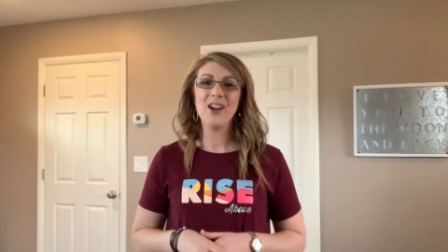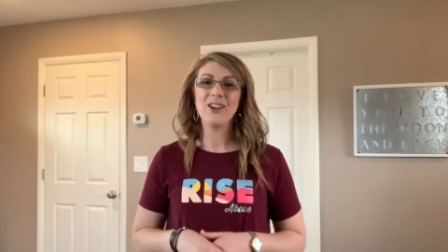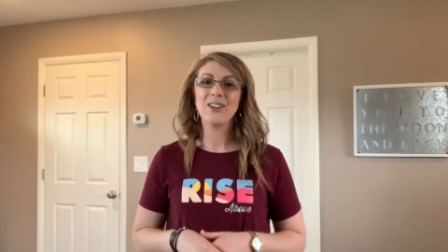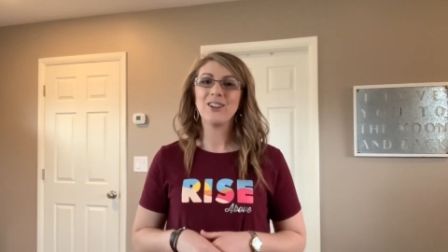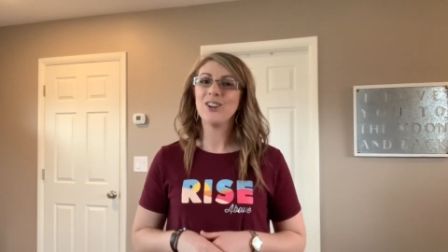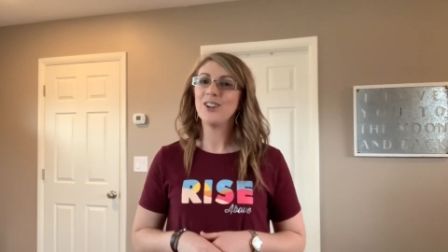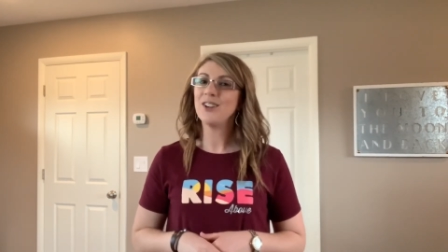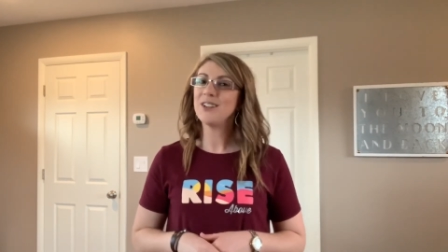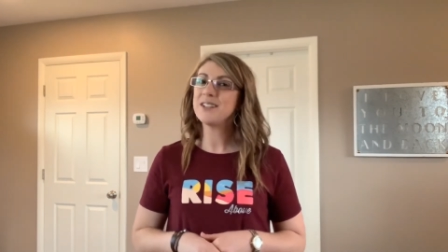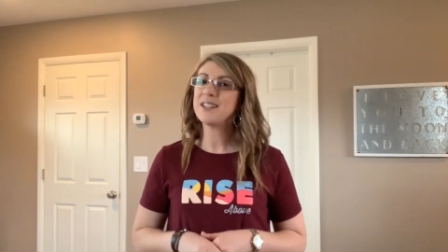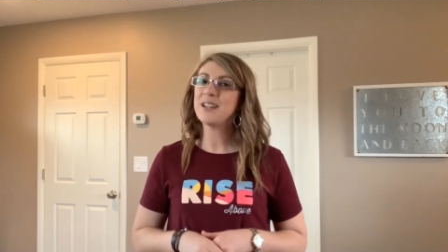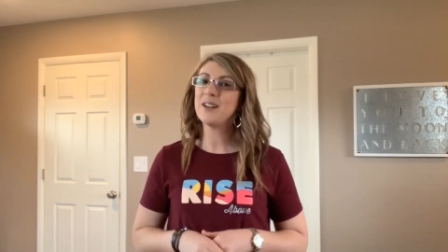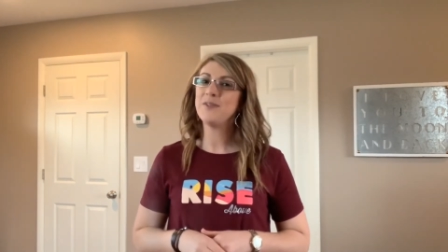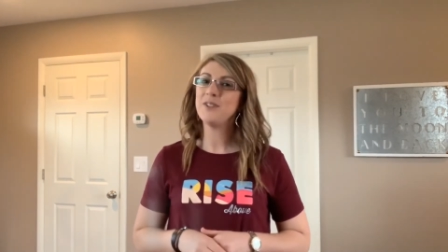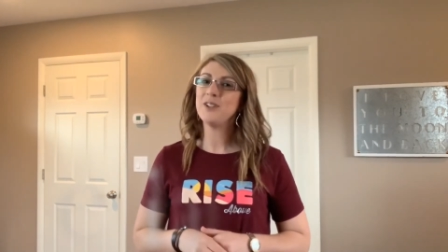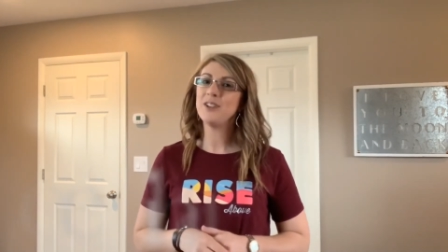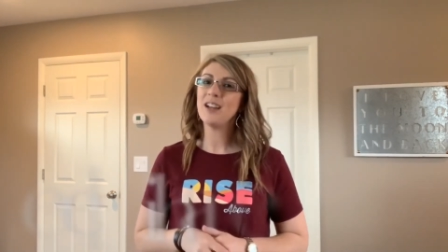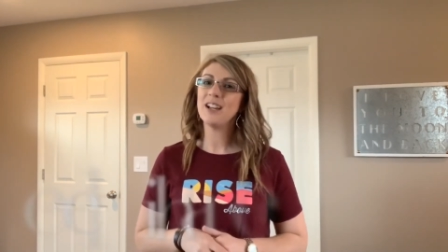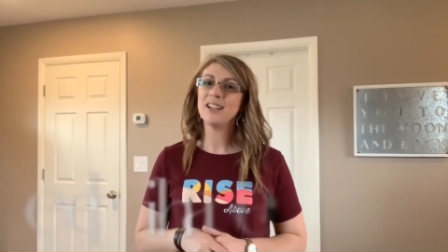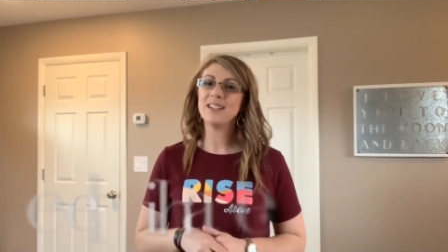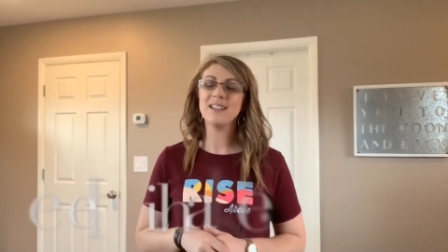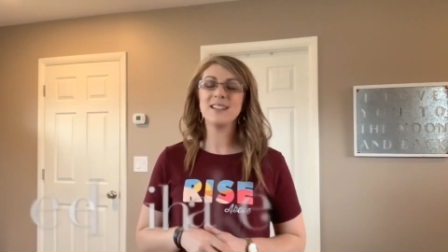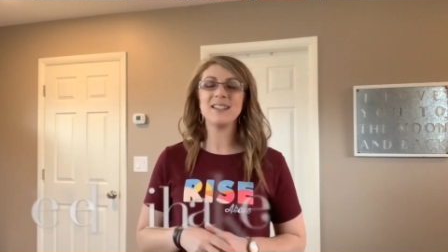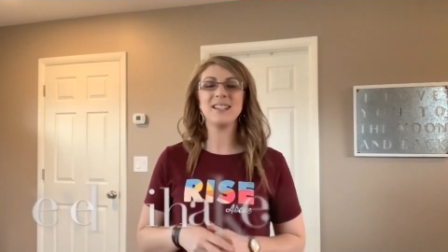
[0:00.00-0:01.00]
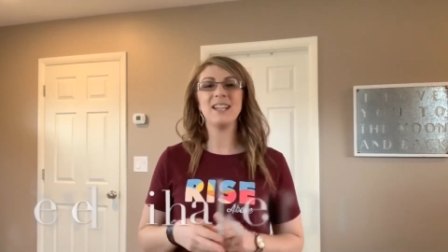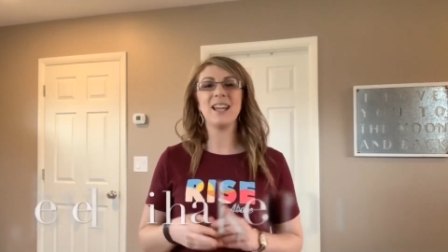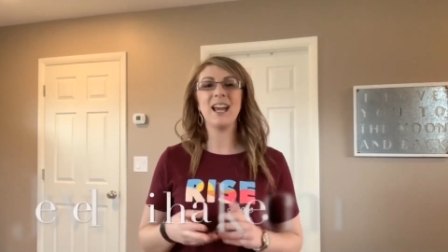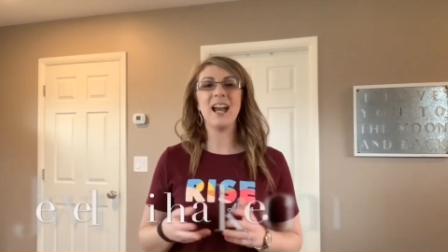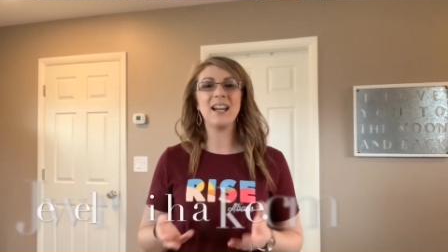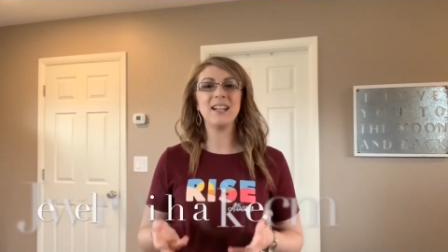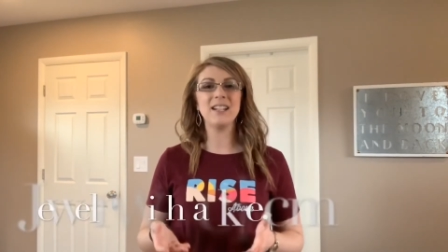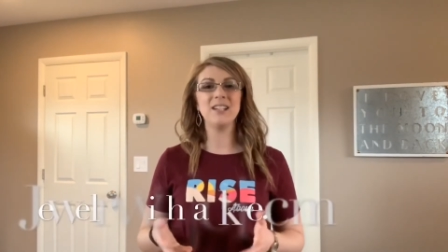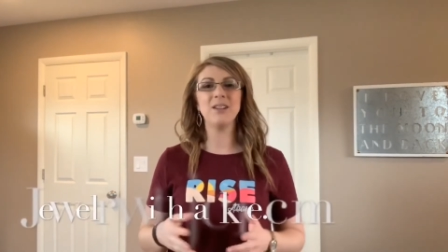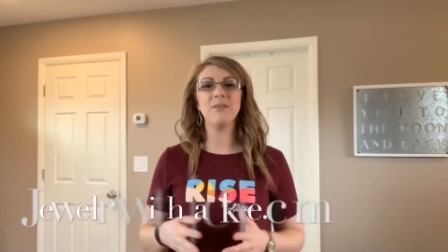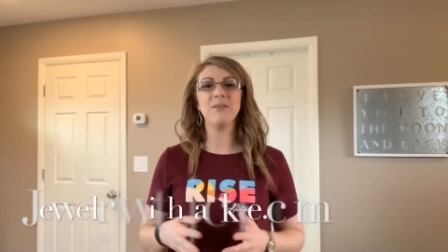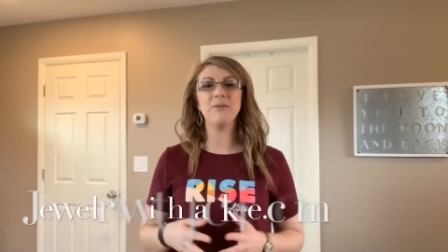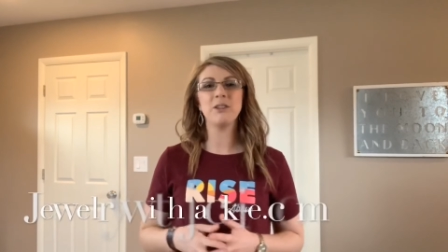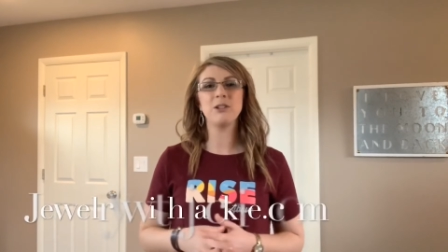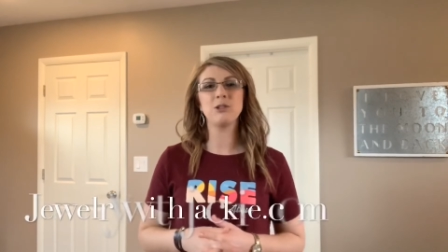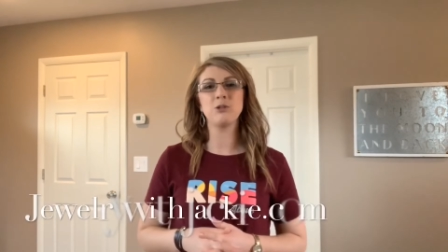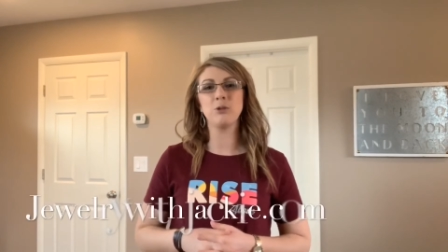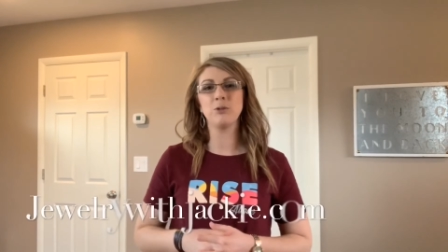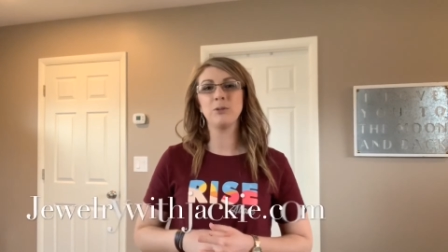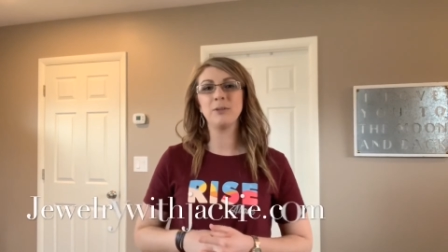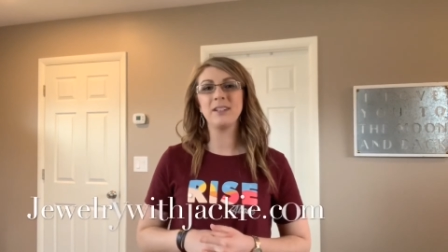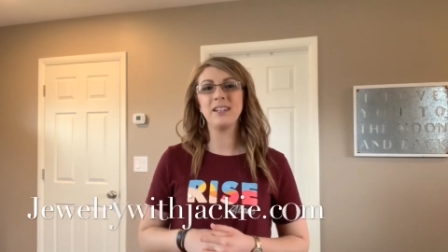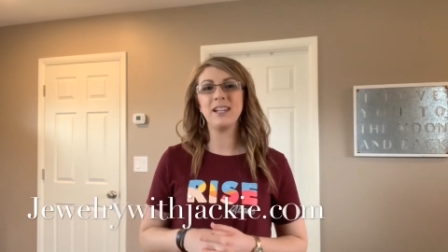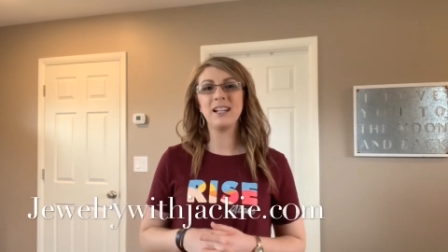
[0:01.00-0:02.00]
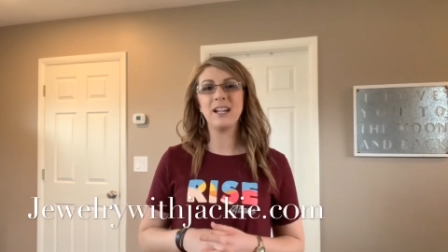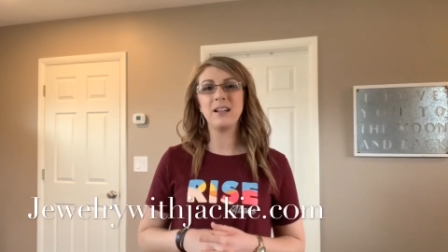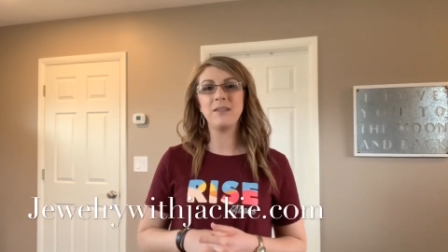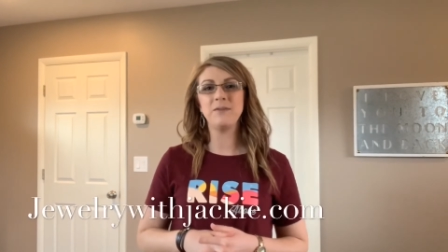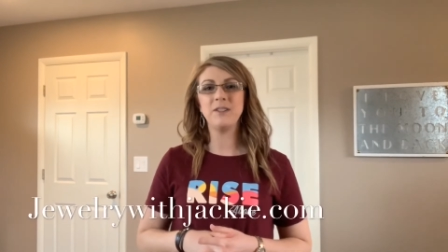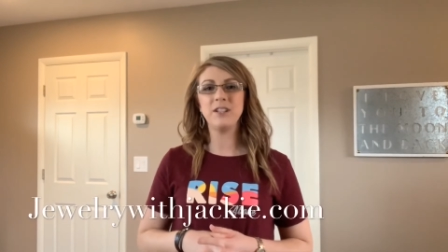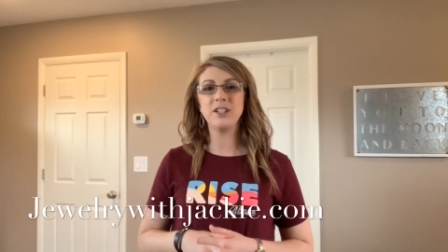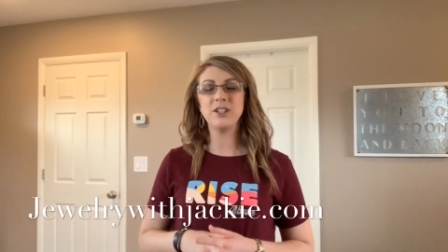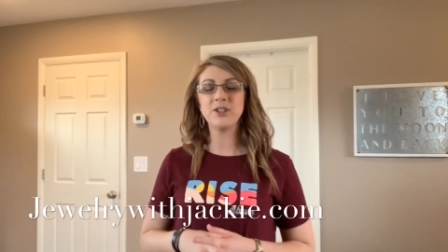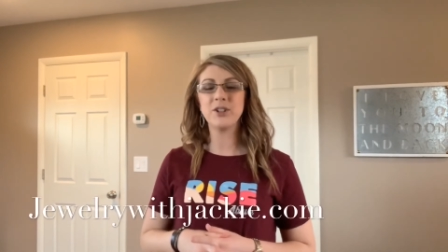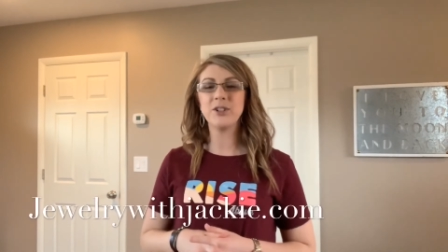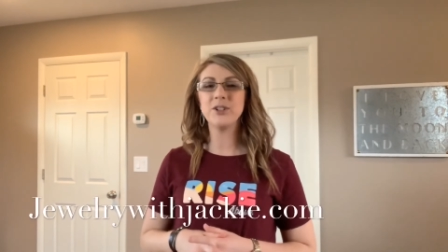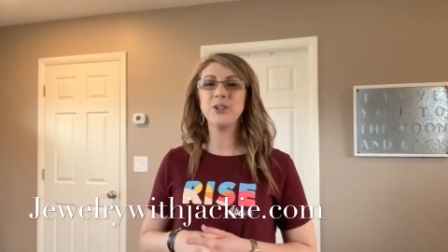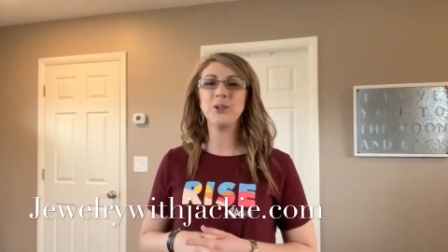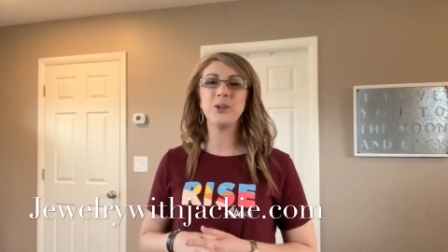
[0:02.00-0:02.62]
Girls, if you'd like to see any of the jewelry that I featured,